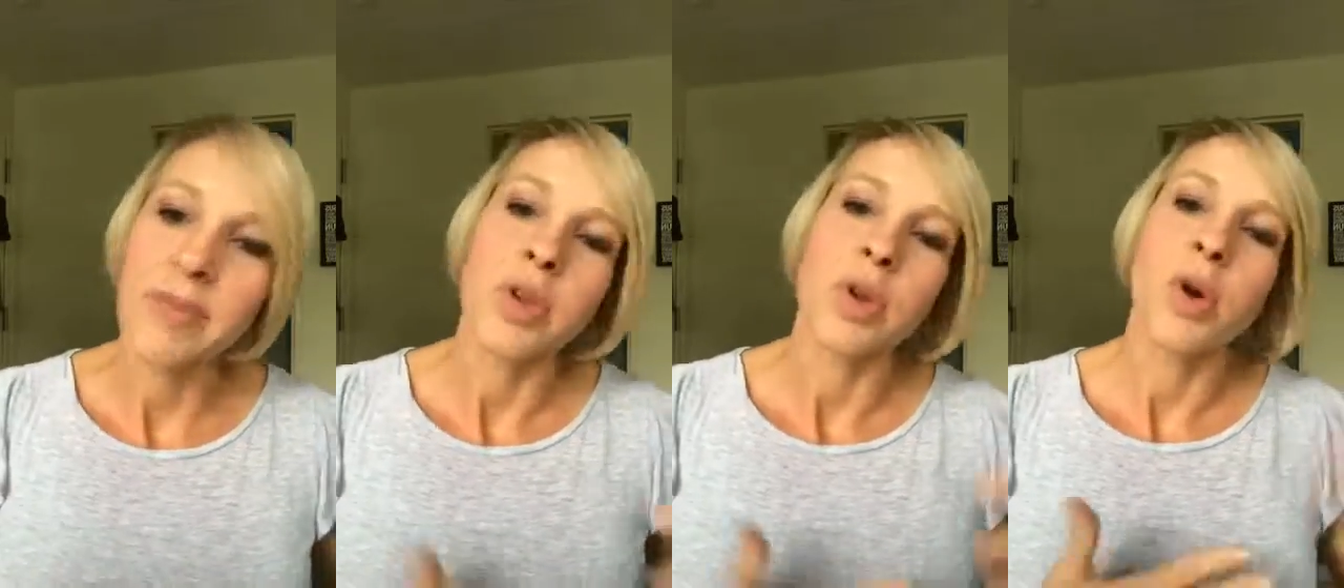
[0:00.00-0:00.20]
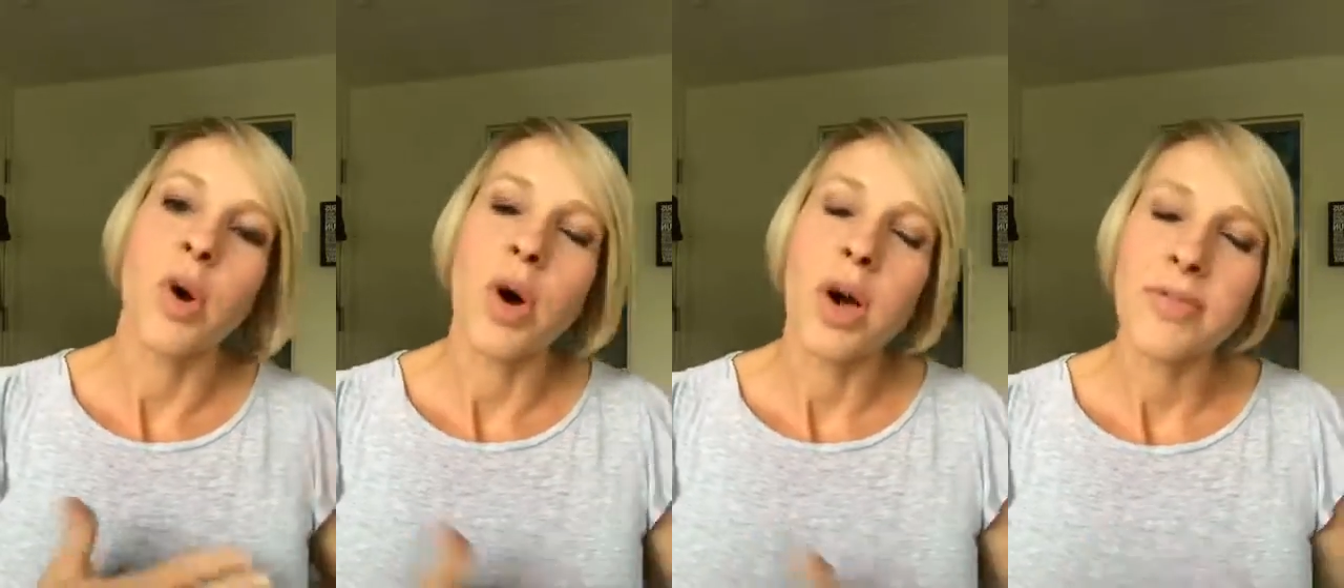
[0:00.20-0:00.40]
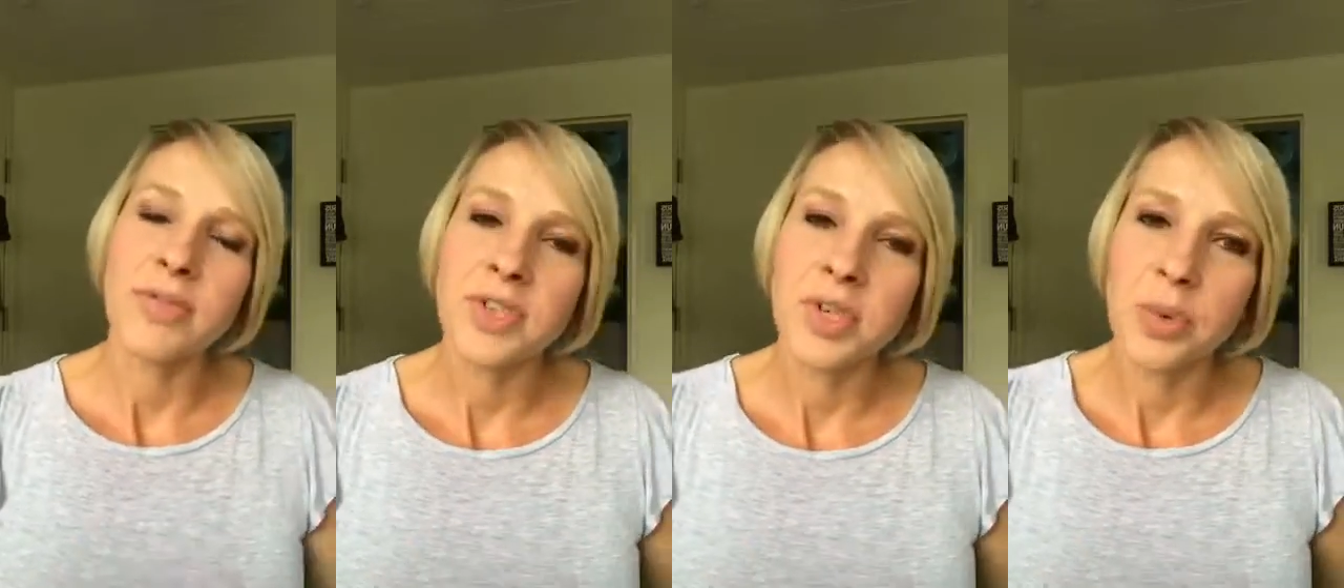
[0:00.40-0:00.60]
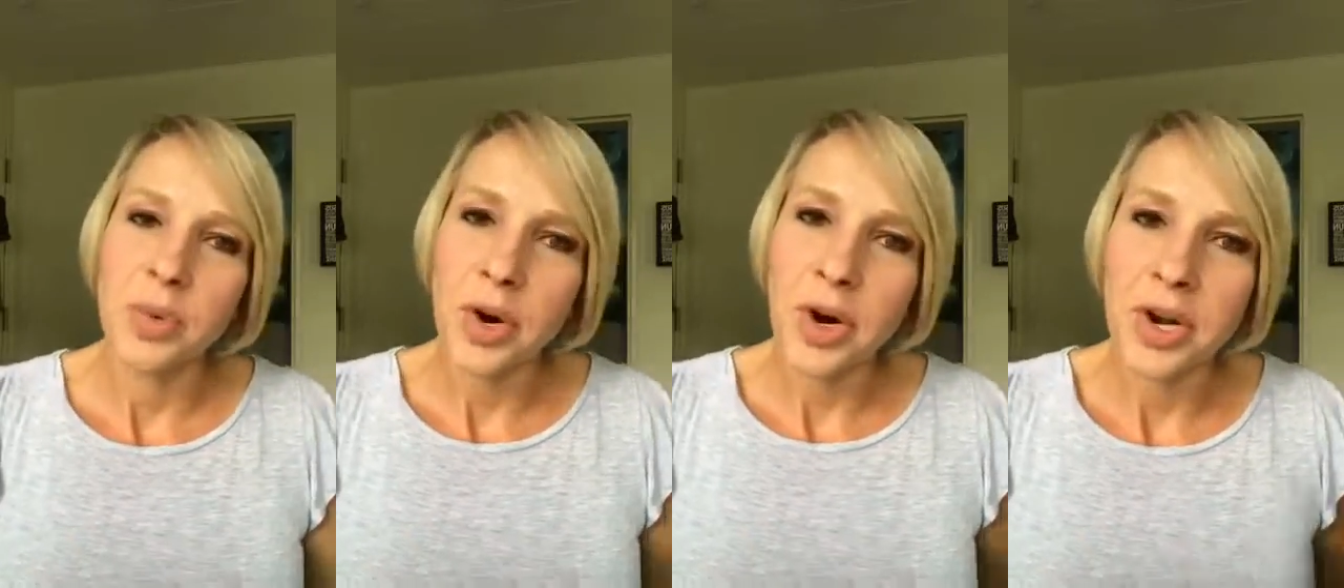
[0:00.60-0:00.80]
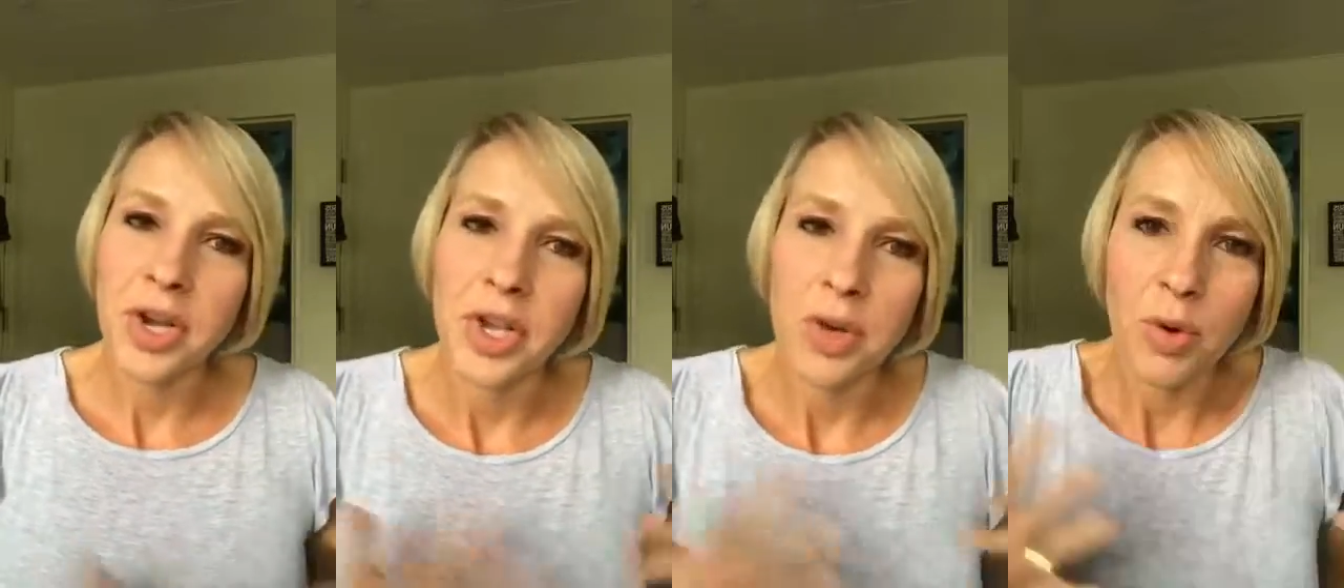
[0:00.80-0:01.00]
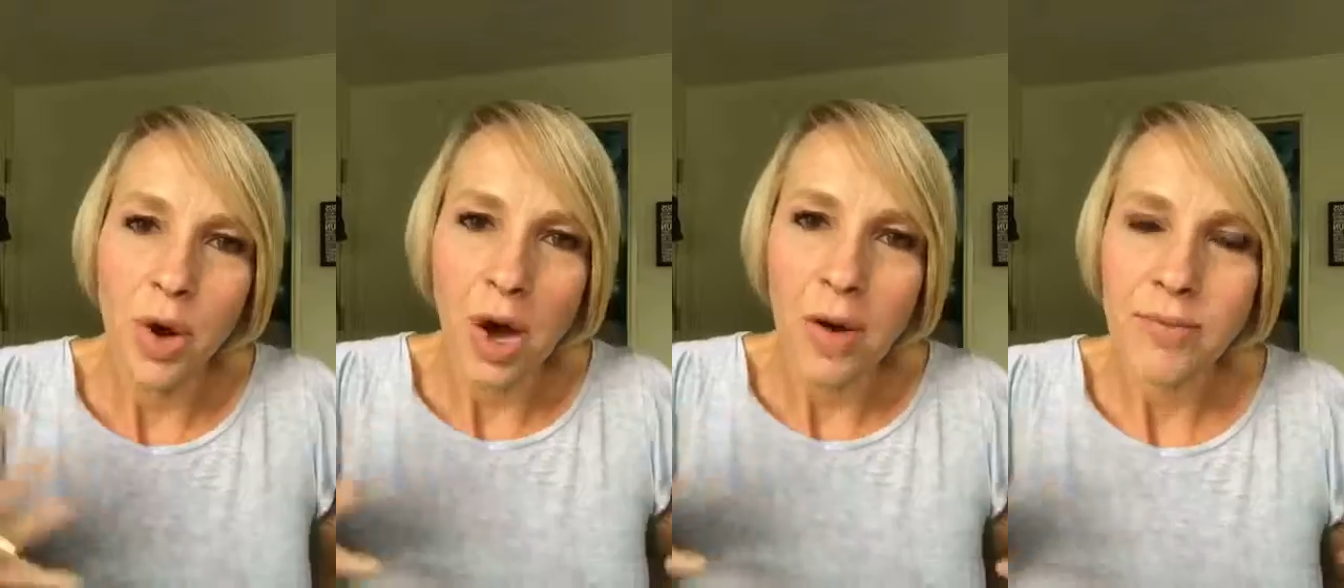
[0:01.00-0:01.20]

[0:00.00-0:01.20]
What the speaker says: If you go off to work, you